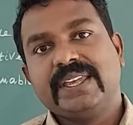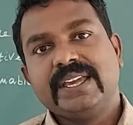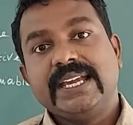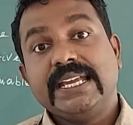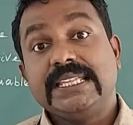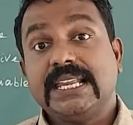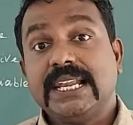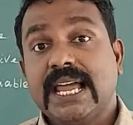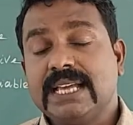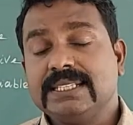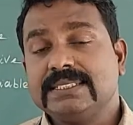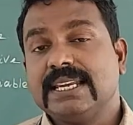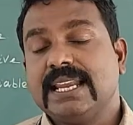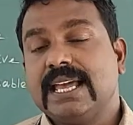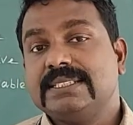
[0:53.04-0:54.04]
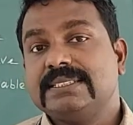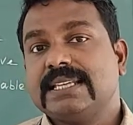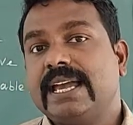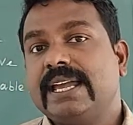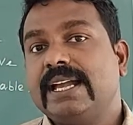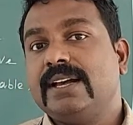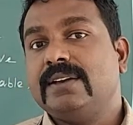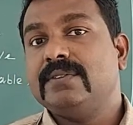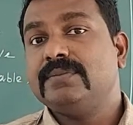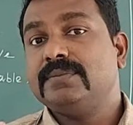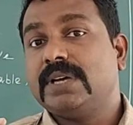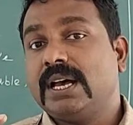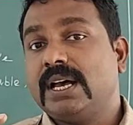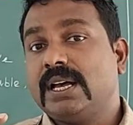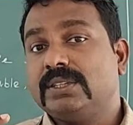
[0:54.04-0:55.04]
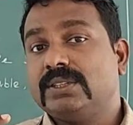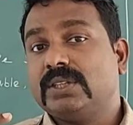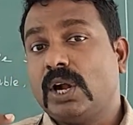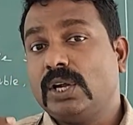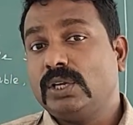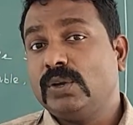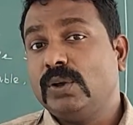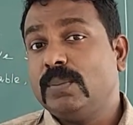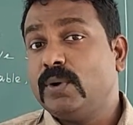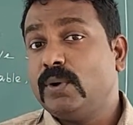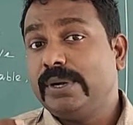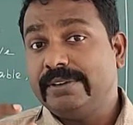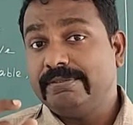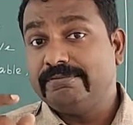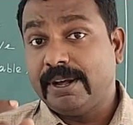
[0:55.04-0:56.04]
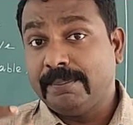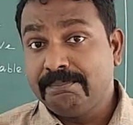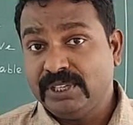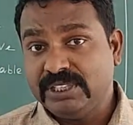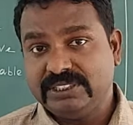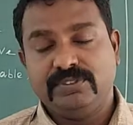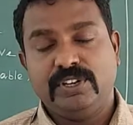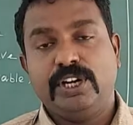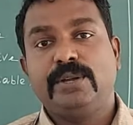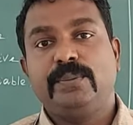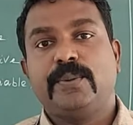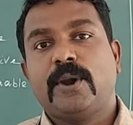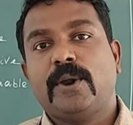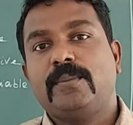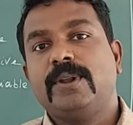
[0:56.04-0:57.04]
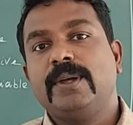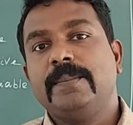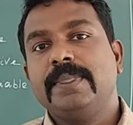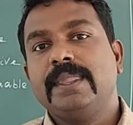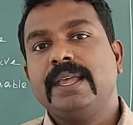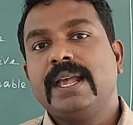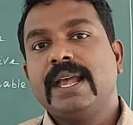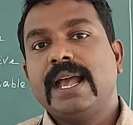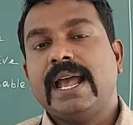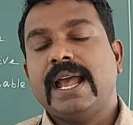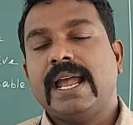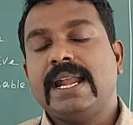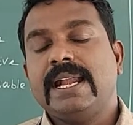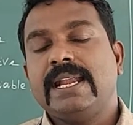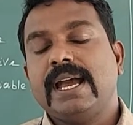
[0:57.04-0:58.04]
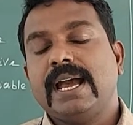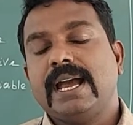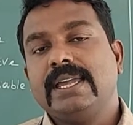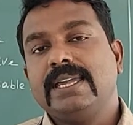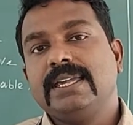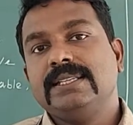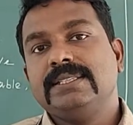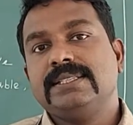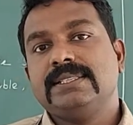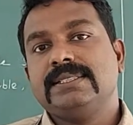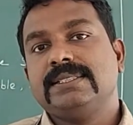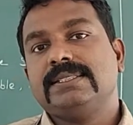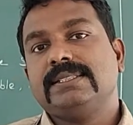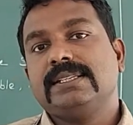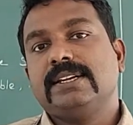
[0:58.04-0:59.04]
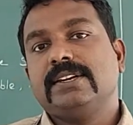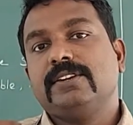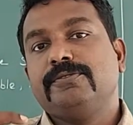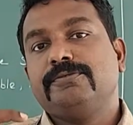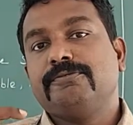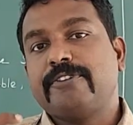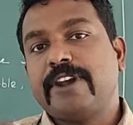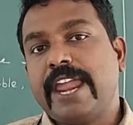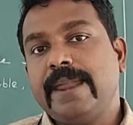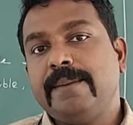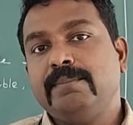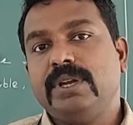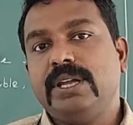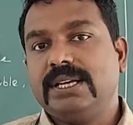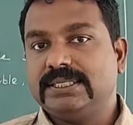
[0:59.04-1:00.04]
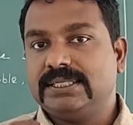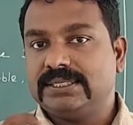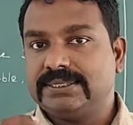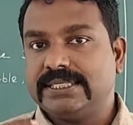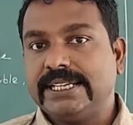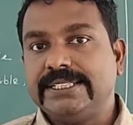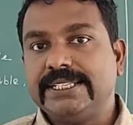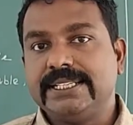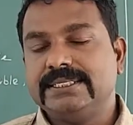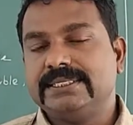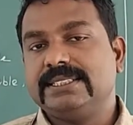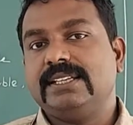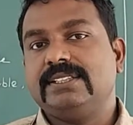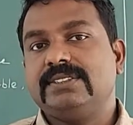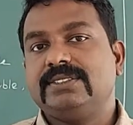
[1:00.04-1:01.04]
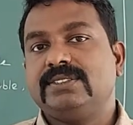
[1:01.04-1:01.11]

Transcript: In the last class I have taught you about a Wumber's world problem, and I just framed the sentences